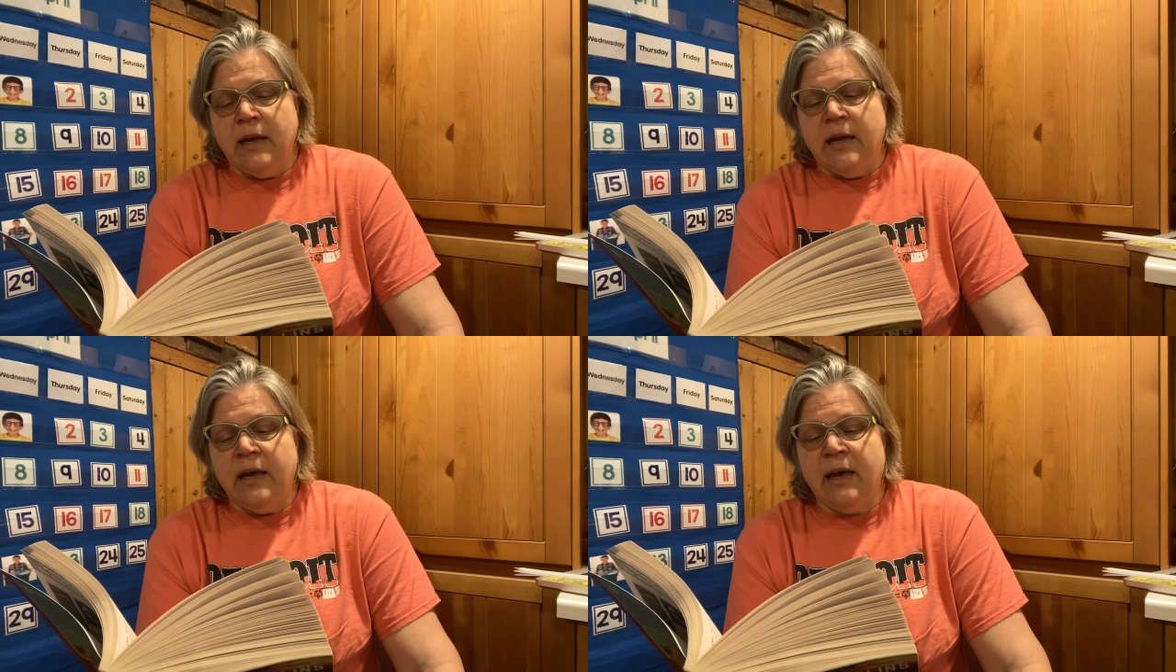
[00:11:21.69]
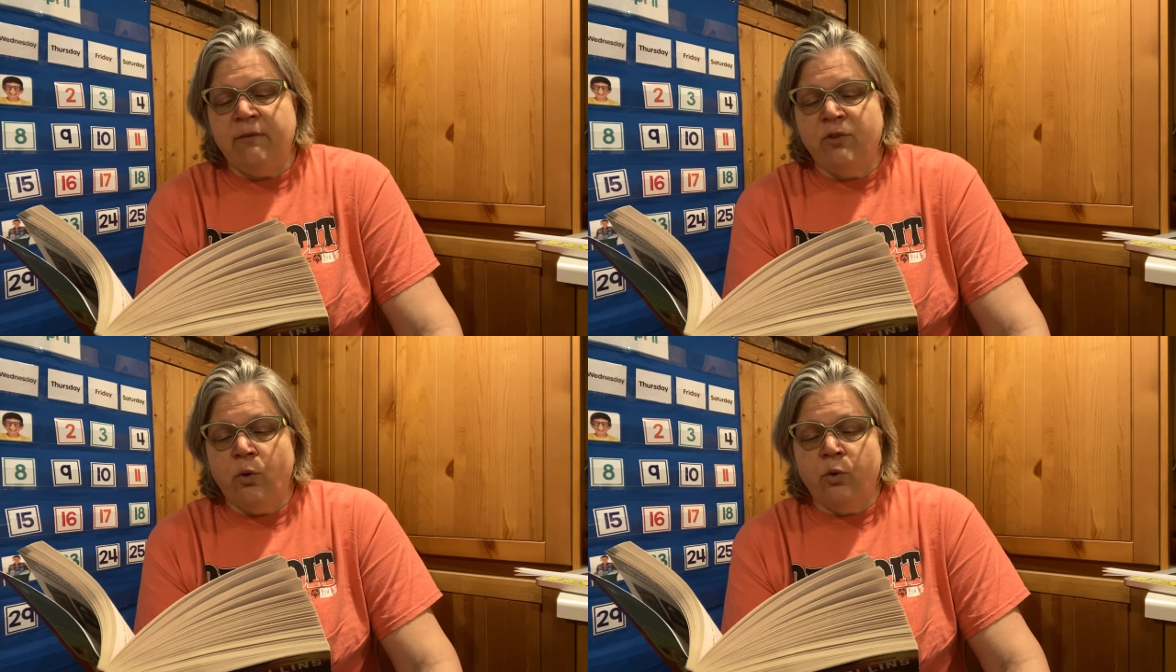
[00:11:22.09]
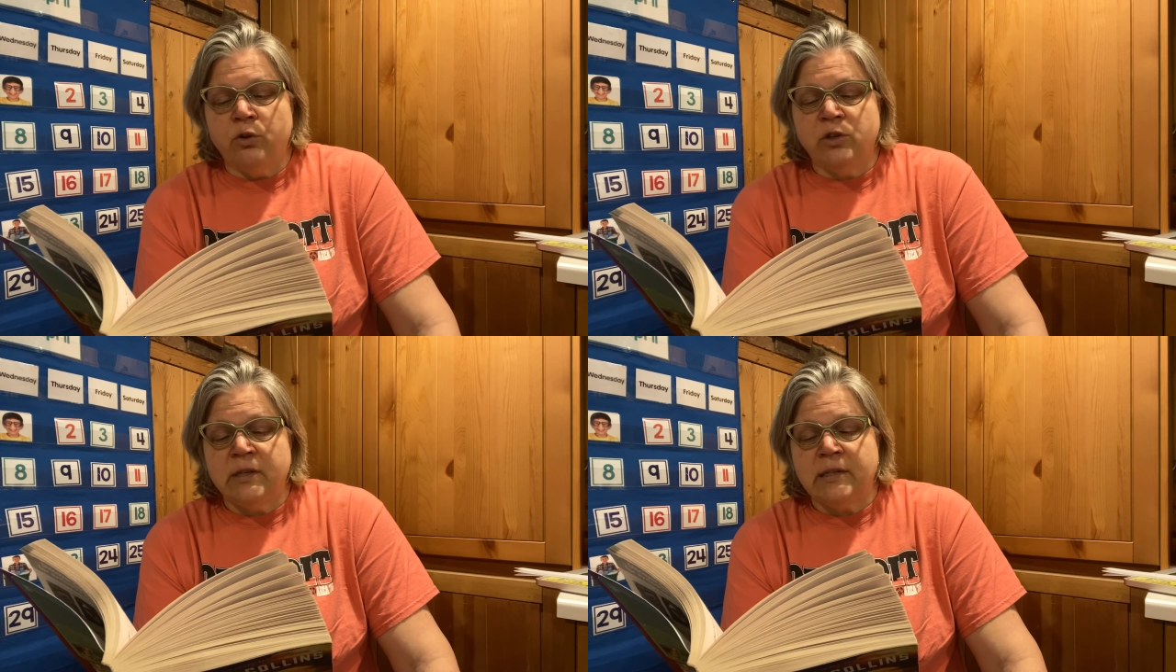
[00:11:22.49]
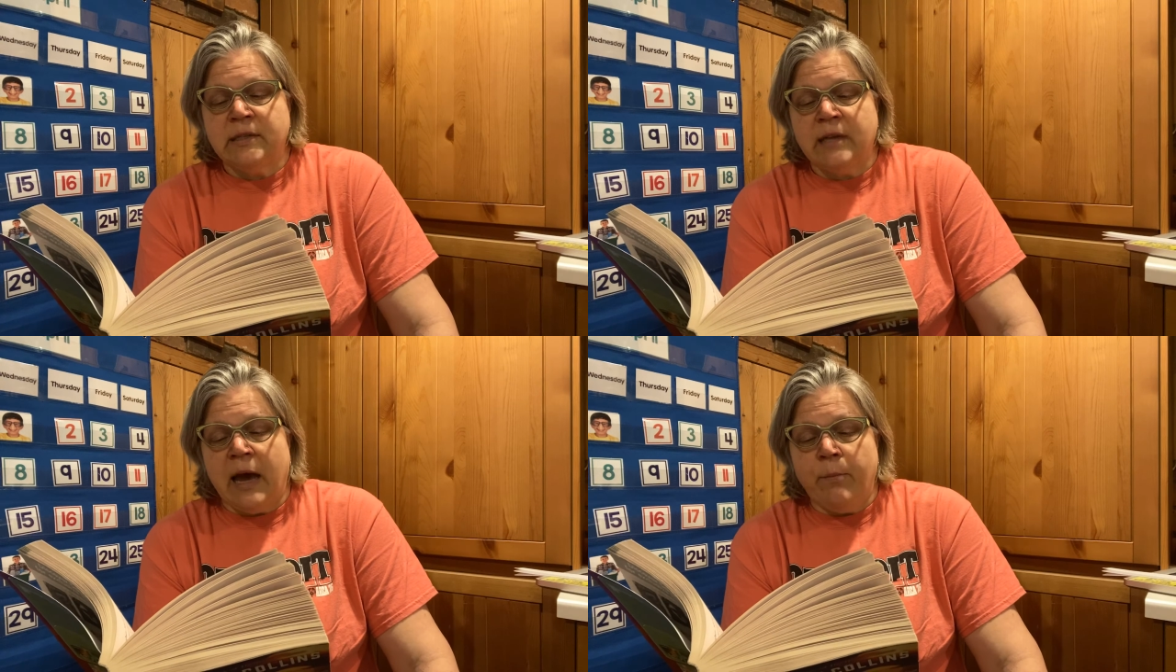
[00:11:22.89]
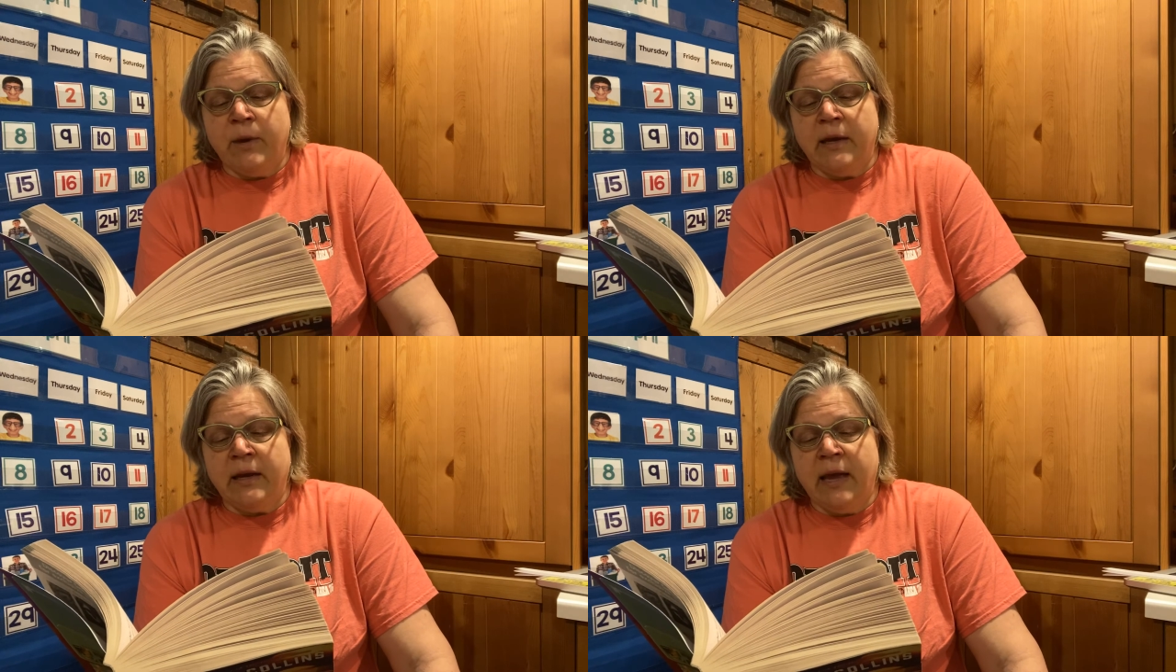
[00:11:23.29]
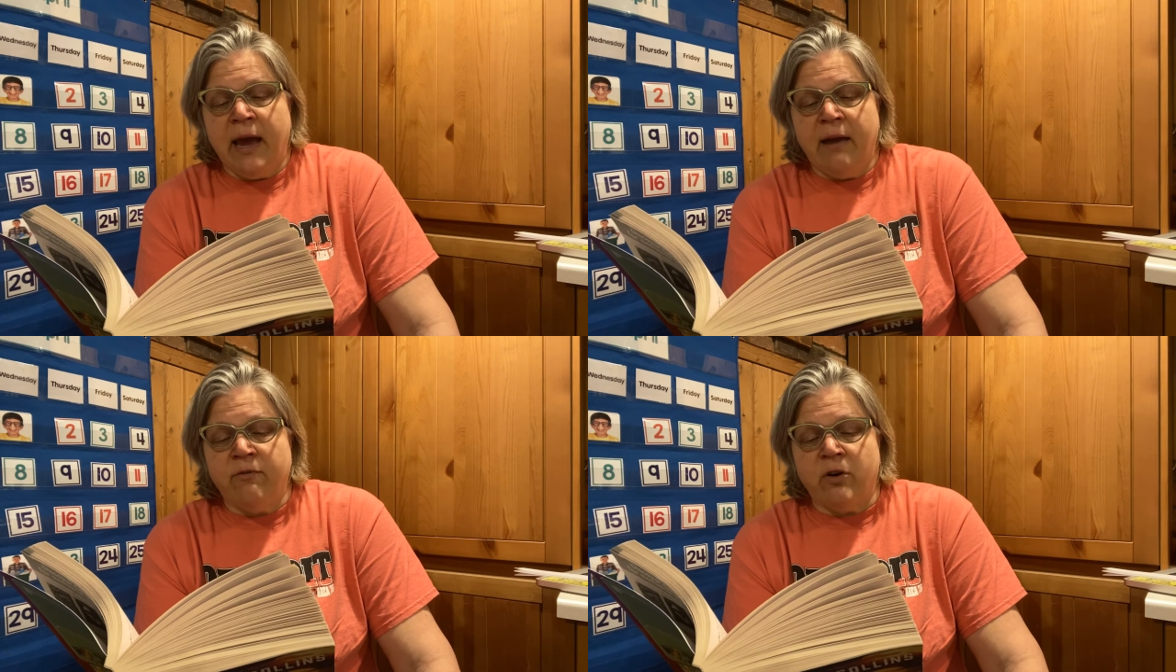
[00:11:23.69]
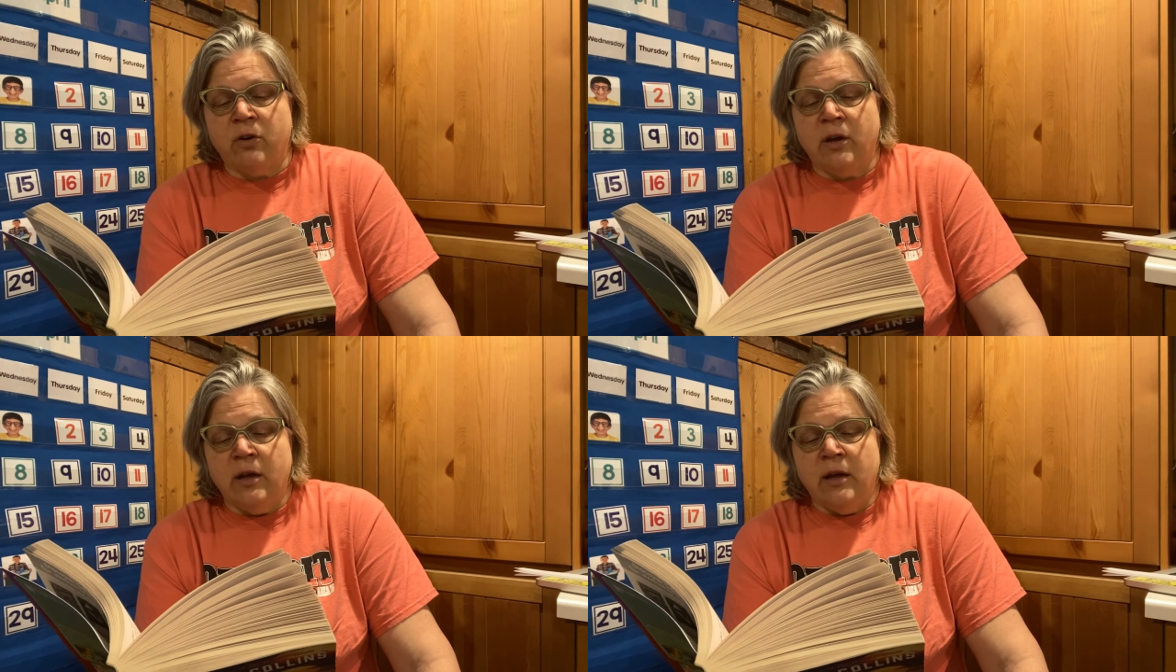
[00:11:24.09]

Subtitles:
He gave the order to stop in a cavern